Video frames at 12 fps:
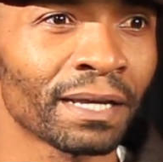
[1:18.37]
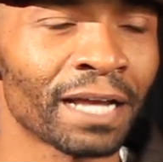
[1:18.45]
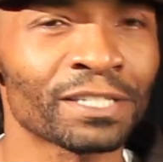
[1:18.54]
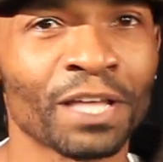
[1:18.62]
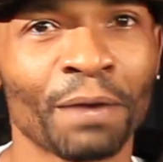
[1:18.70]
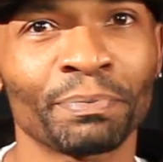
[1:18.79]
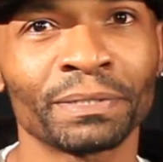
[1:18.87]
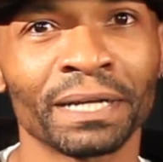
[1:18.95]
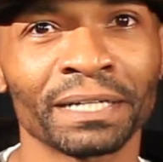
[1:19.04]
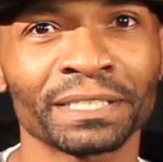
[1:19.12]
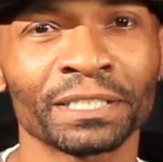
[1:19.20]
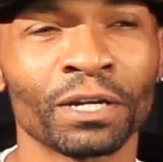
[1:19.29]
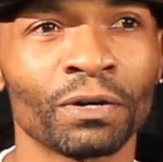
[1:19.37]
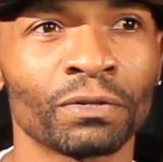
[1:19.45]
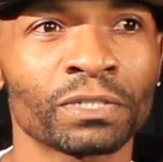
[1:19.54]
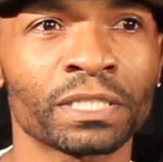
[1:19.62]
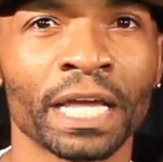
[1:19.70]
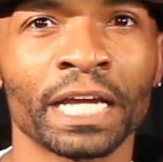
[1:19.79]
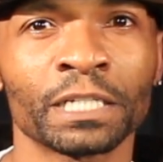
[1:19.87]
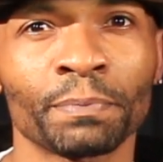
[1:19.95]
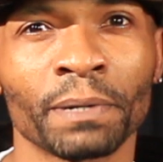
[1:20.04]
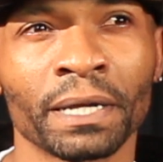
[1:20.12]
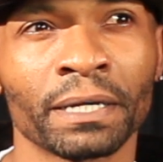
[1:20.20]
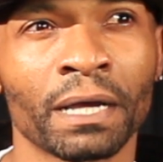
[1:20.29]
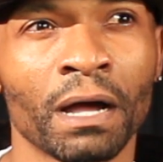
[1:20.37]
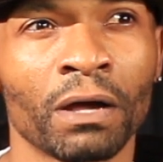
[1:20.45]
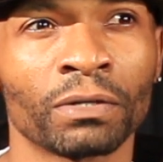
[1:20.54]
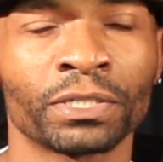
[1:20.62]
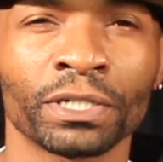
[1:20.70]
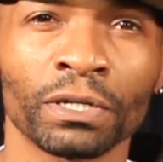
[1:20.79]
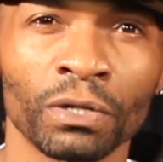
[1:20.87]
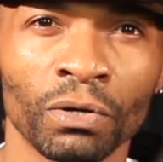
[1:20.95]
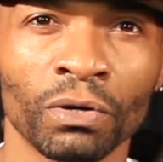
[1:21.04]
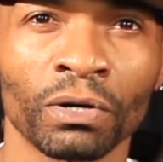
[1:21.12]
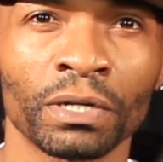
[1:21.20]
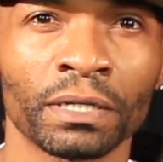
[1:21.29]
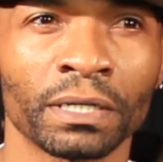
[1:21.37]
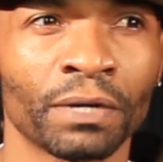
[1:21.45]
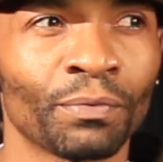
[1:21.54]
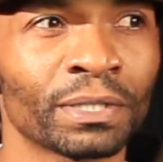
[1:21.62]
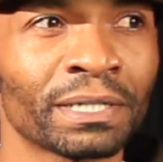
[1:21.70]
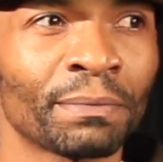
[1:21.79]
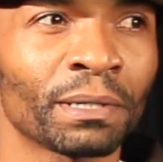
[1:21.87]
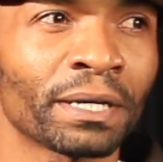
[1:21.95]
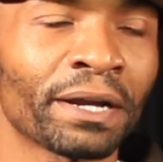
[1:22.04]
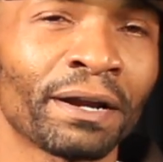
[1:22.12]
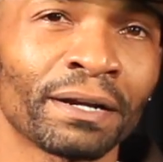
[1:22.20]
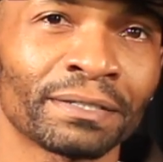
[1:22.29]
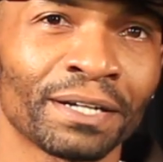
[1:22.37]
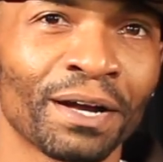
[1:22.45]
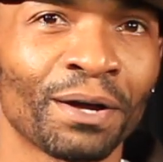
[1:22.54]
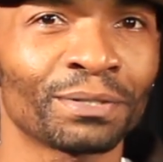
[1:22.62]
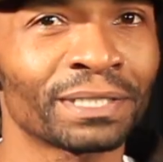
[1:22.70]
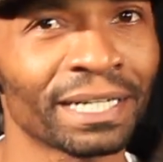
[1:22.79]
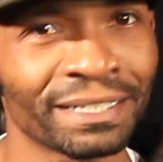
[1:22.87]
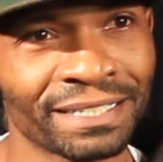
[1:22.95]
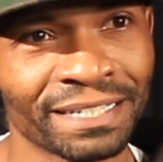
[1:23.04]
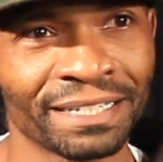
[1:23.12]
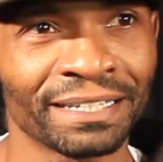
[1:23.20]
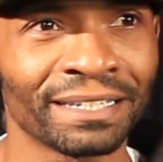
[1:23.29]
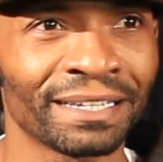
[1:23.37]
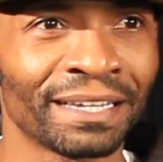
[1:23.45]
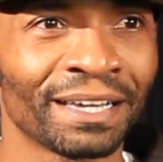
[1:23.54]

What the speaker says: I start production on stage play called Dear Lord, in which I'm a character called JT.